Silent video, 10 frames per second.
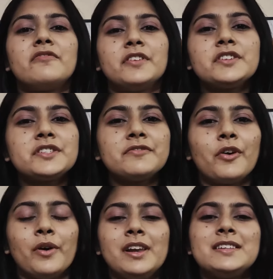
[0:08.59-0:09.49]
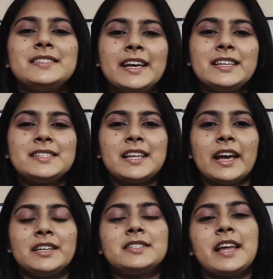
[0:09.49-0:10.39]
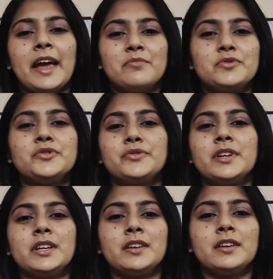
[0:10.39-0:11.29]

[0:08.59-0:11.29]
First of all, set aside time to read.